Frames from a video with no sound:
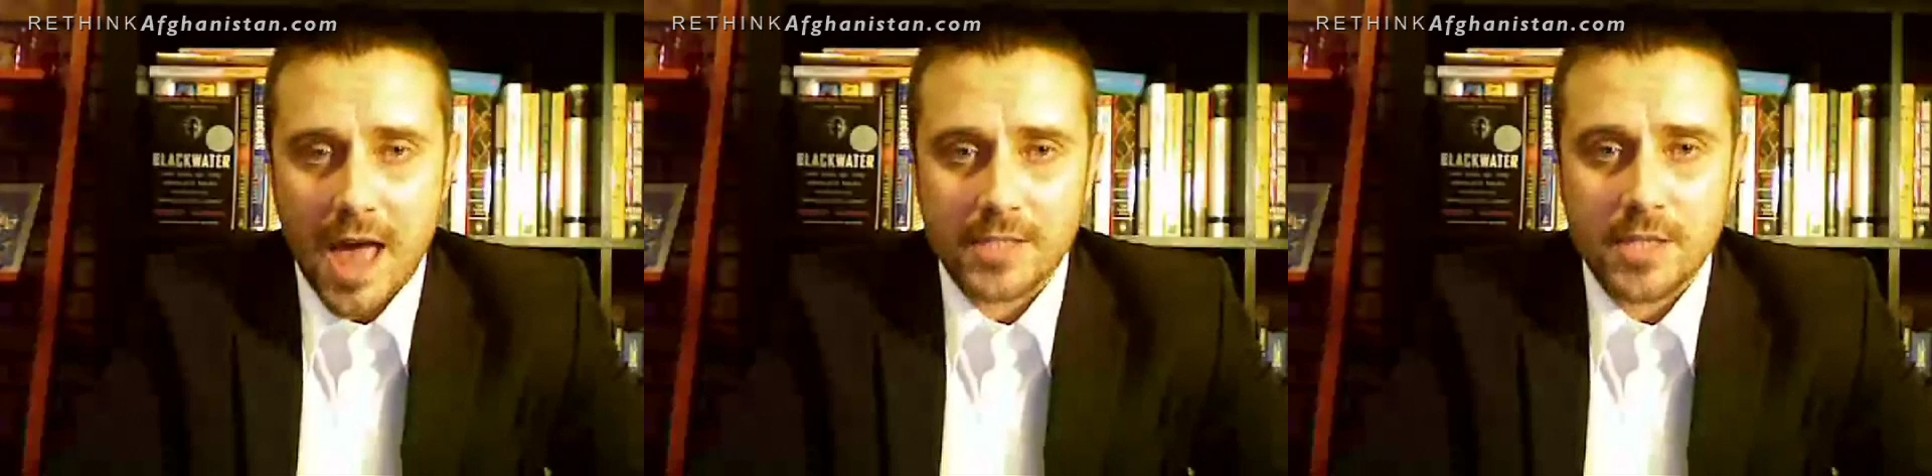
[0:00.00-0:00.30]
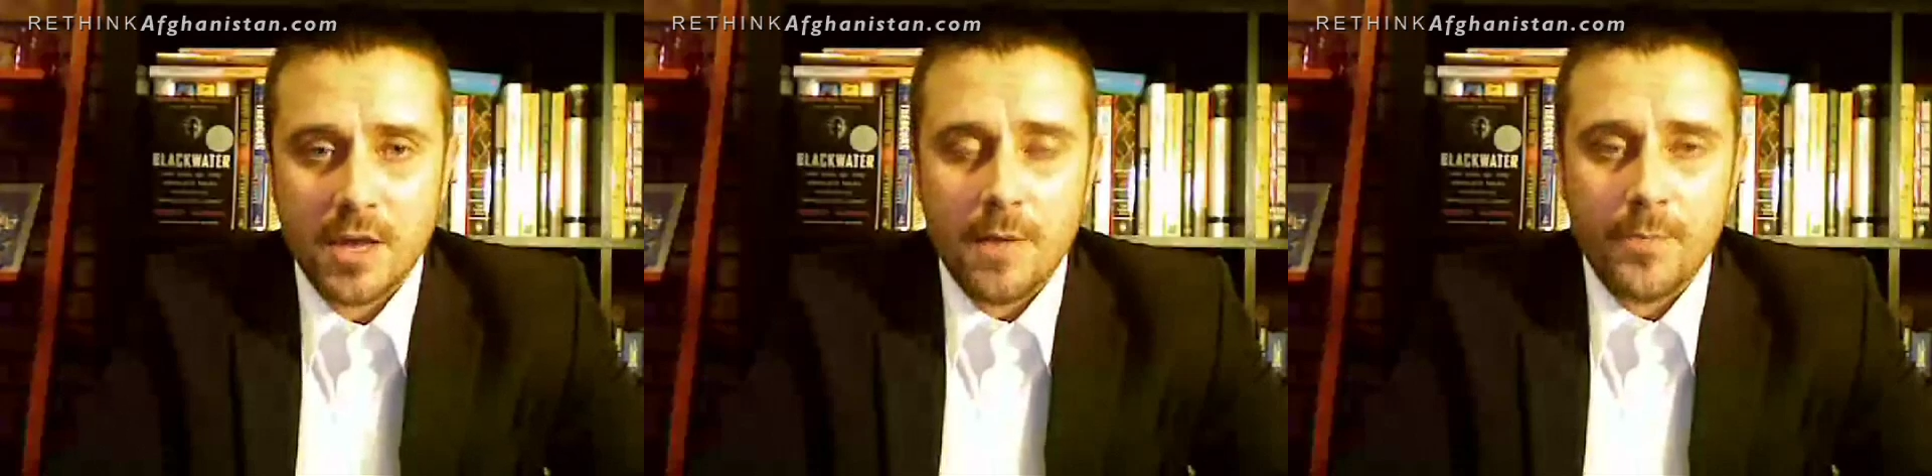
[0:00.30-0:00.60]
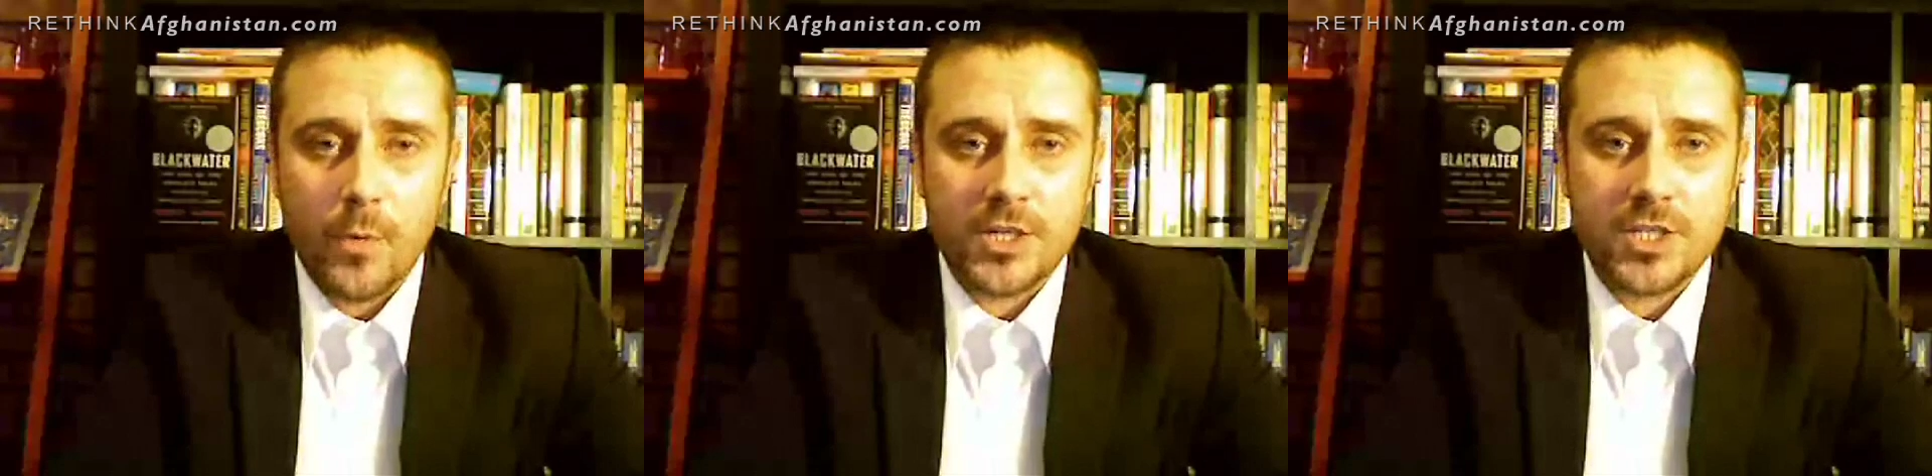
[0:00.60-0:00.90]
Act,
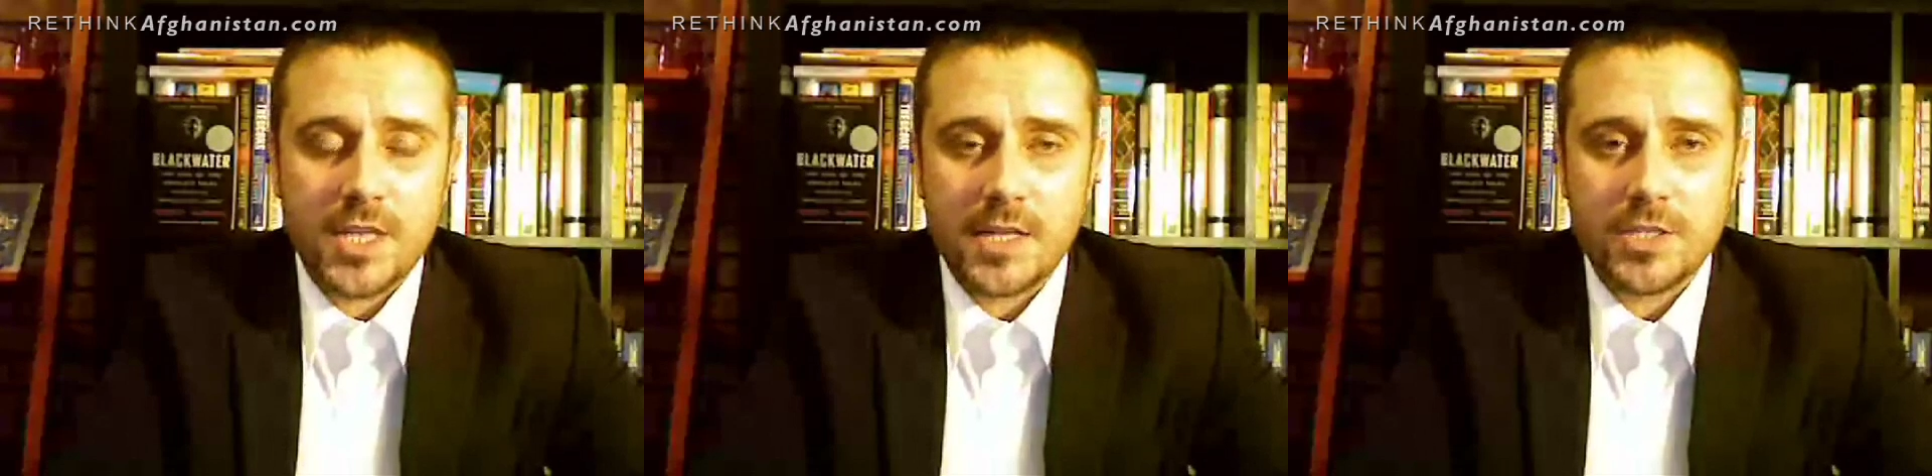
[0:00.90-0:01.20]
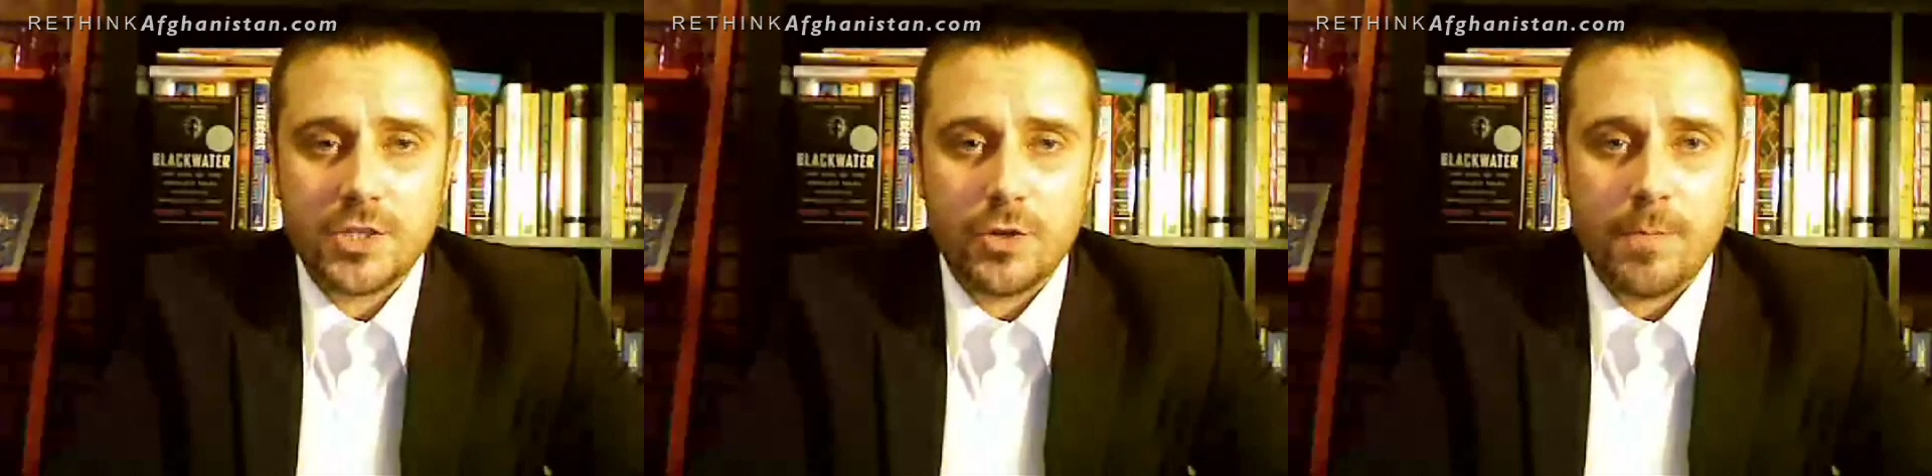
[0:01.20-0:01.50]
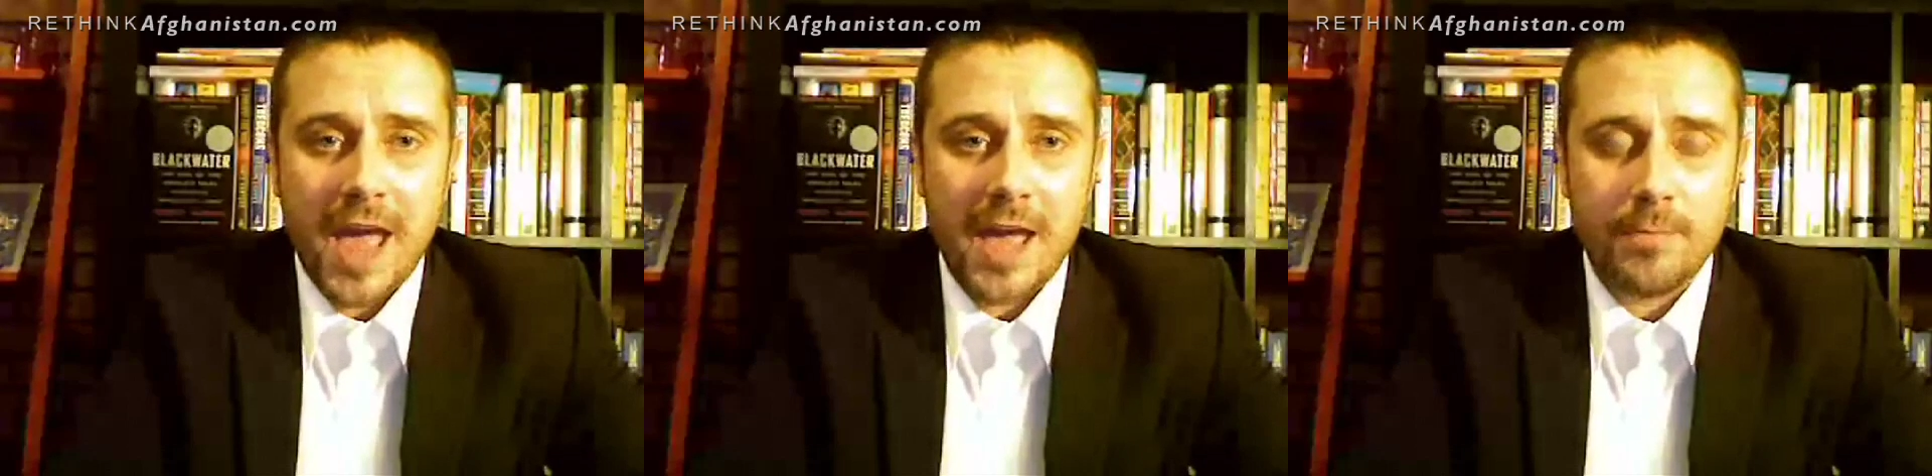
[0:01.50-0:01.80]
which seeks to
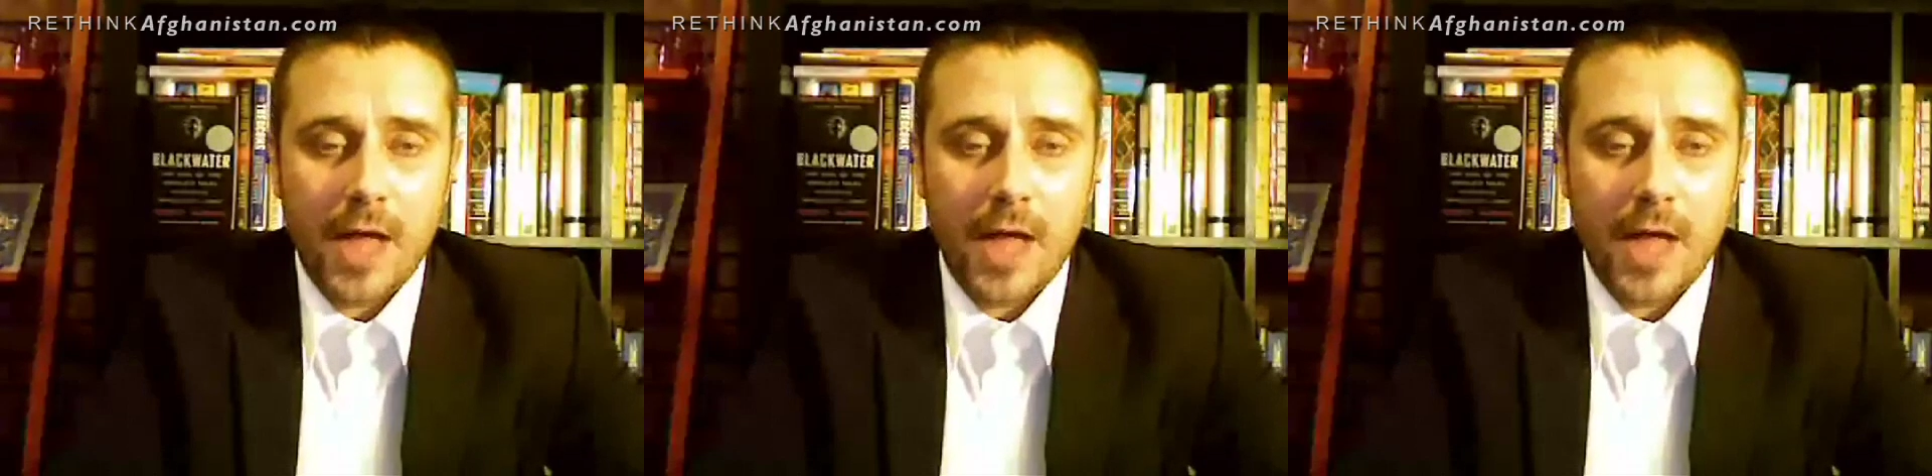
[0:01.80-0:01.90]
ban